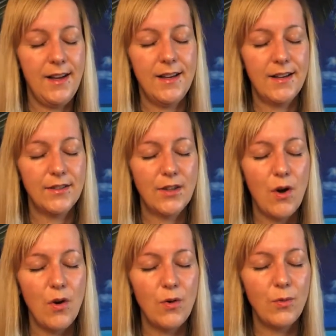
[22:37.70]

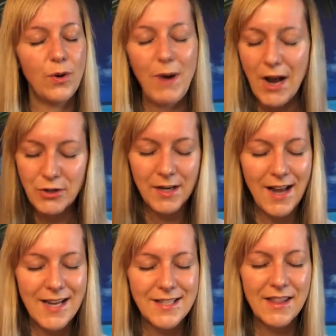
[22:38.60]
So we're
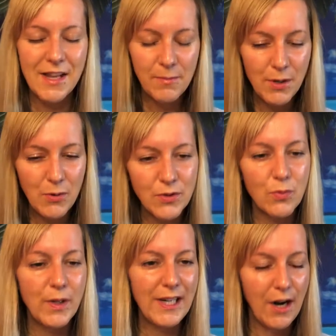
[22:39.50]
rationalizing the abuse.
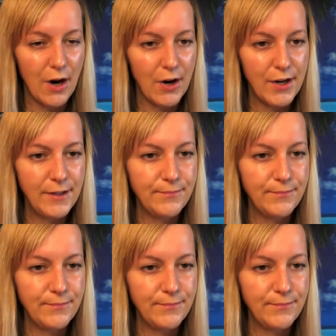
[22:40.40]
We are